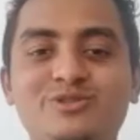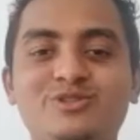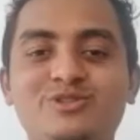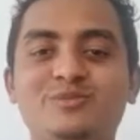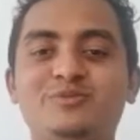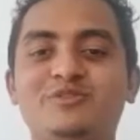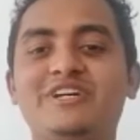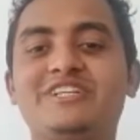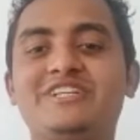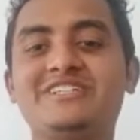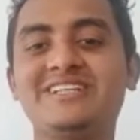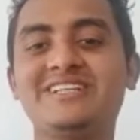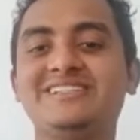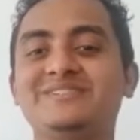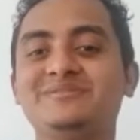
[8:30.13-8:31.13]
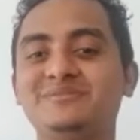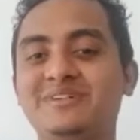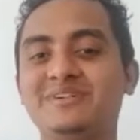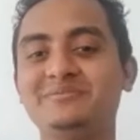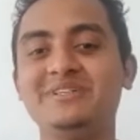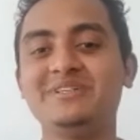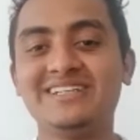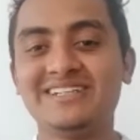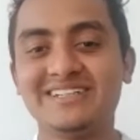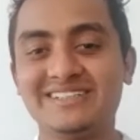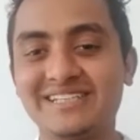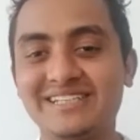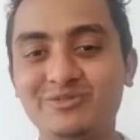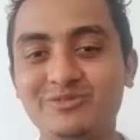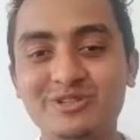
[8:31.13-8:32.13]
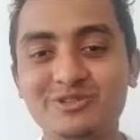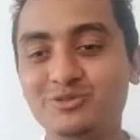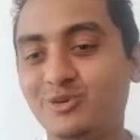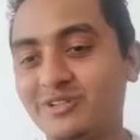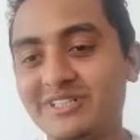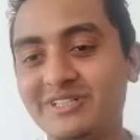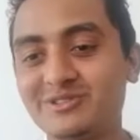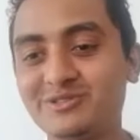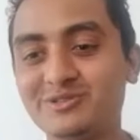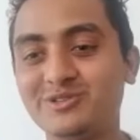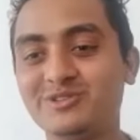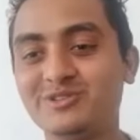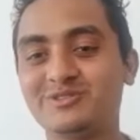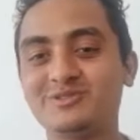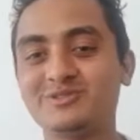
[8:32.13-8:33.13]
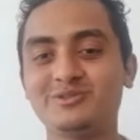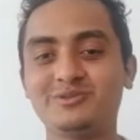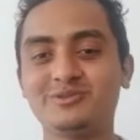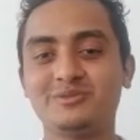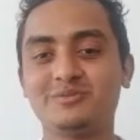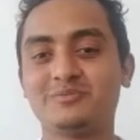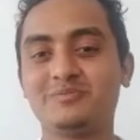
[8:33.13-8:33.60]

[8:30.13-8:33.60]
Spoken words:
your professionalism. I mean, someone who wanted to go to